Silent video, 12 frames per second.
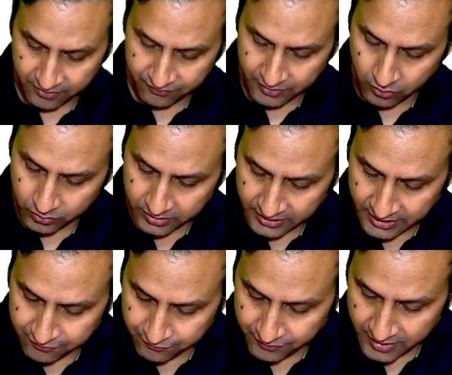you're looking
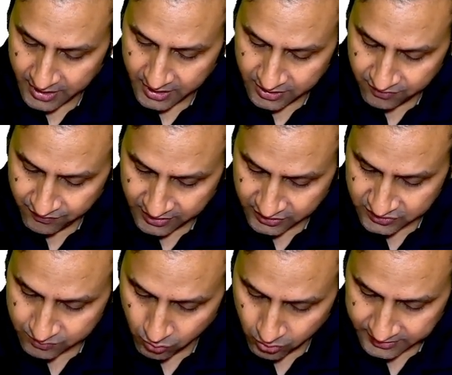at very, very
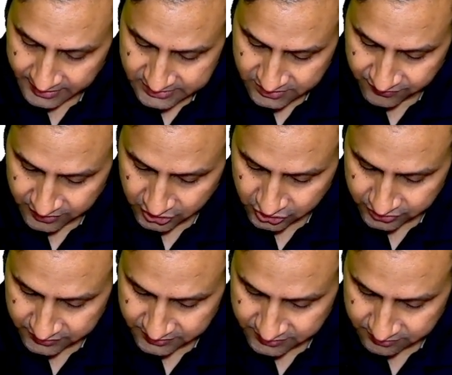small
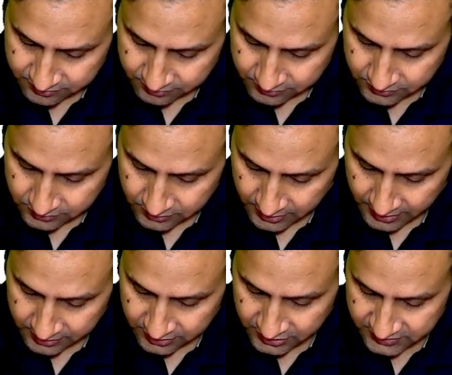calcifications,
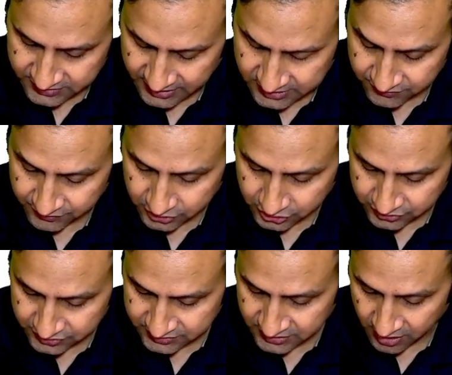and these
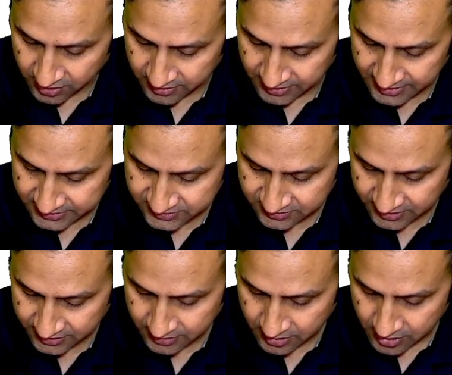calcifications are less
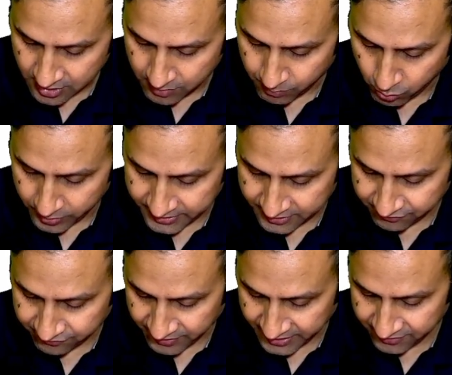than
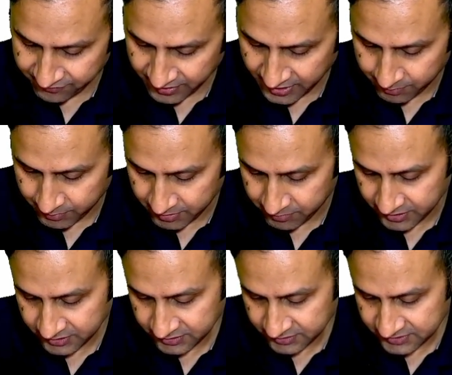0.5 mm
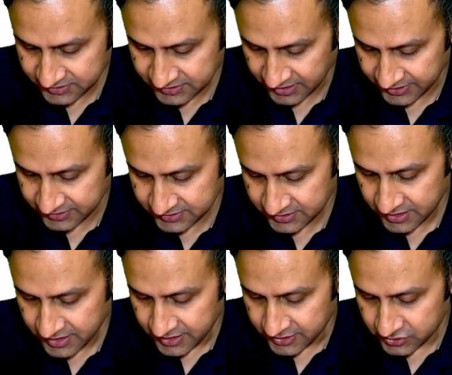in size.
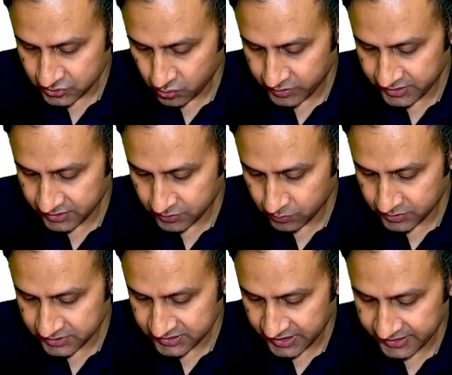So in other
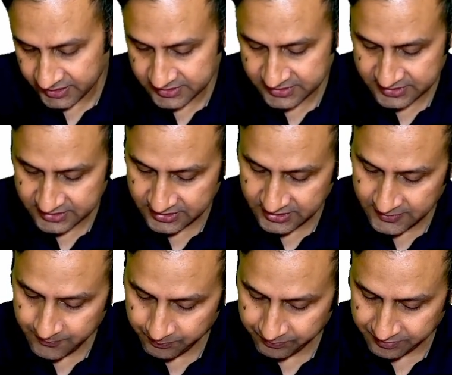words, I can see
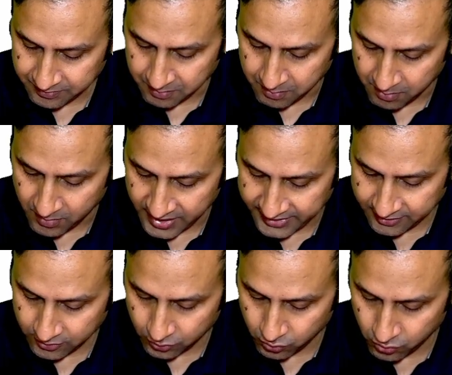
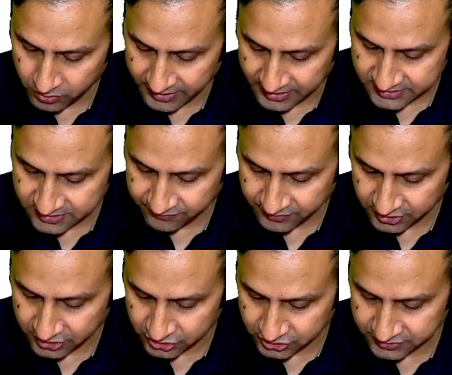micro
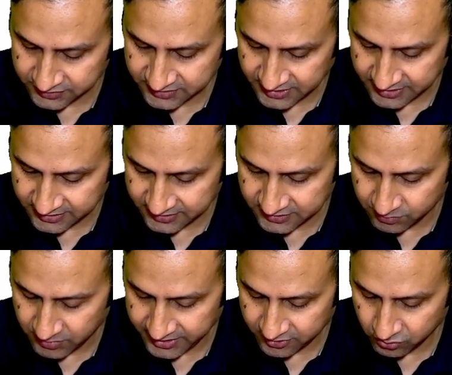calcifications, and these
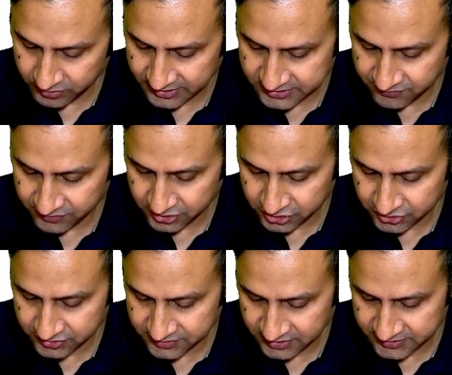micro
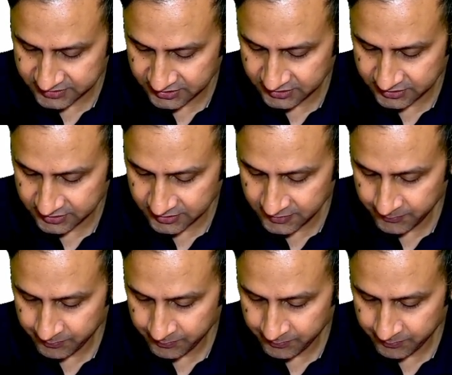calcifications are seen in a